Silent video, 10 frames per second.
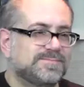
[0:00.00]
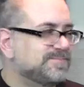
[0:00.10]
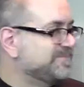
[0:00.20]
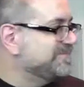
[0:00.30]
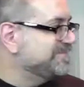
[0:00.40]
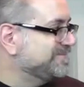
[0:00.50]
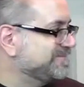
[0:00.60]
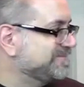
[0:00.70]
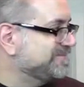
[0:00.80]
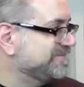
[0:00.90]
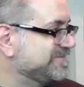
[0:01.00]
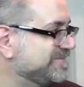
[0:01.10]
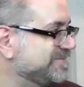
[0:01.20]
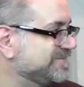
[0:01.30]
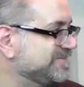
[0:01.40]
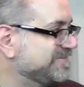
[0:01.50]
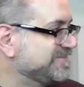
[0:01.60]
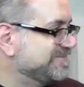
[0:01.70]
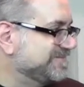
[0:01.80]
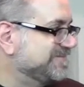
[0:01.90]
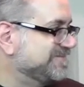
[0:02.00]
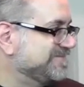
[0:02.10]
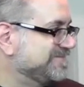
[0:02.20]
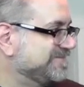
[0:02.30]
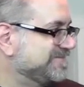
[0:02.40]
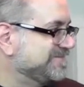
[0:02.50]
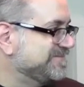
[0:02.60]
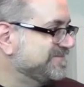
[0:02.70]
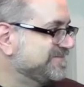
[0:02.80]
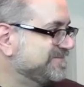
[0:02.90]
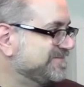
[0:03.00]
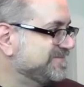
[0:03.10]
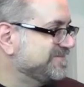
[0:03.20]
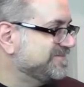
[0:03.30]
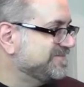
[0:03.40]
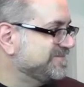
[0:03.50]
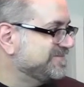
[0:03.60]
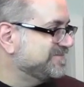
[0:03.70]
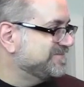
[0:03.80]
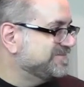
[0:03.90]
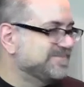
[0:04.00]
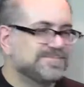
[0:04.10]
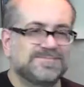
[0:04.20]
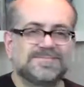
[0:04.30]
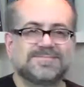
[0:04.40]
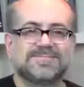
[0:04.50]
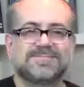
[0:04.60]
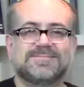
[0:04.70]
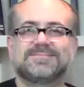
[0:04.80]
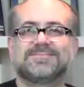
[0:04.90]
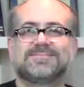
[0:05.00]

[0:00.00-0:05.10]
[no speech]